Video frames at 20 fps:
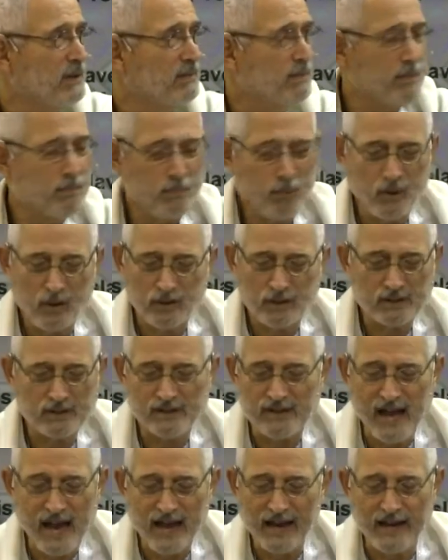But Paul
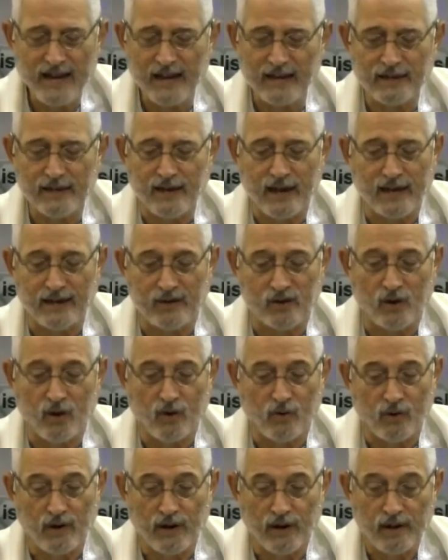is not
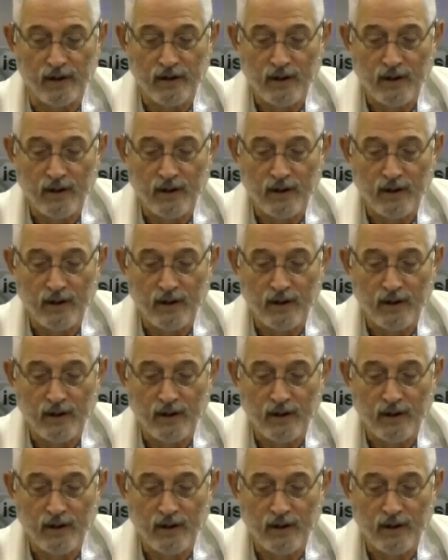anti-Torah.